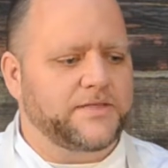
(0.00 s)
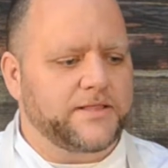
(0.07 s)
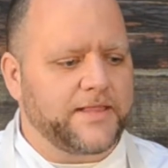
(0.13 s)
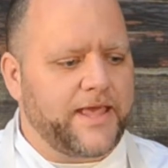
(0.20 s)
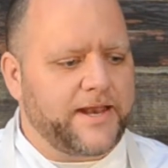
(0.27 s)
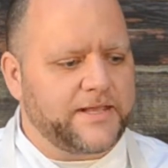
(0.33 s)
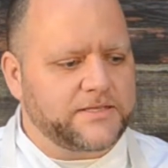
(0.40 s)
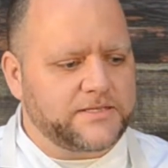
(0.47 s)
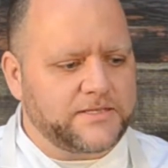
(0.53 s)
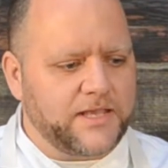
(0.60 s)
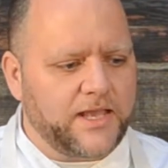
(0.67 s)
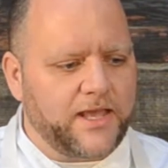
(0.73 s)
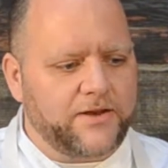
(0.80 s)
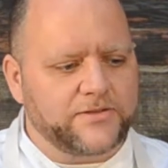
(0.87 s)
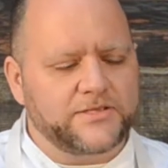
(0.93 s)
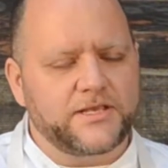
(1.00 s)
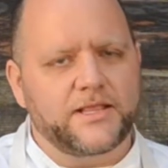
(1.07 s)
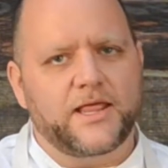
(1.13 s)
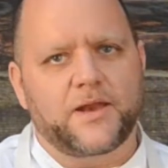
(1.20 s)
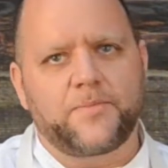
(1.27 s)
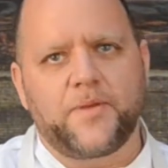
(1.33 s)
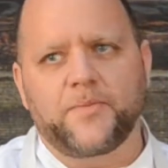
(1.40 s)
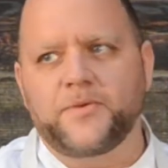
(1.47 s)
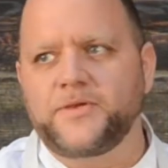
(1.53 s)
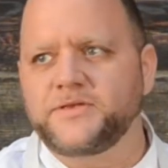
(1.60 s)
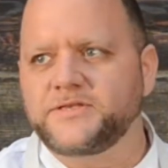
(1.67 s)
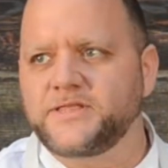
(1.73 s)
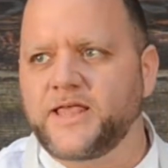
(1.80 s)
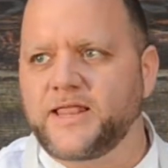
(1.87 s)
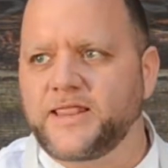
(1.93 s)
The lettuce, I don't see a lot of people
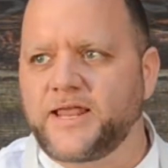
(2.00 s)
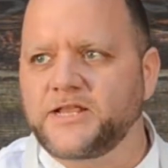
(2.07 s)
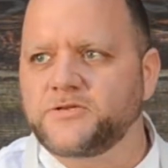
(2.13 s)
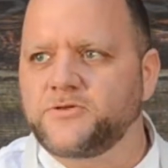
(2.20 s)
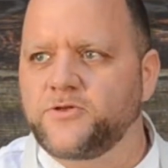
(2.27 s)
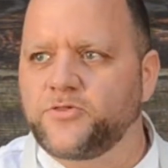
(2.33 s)
using that lettuce.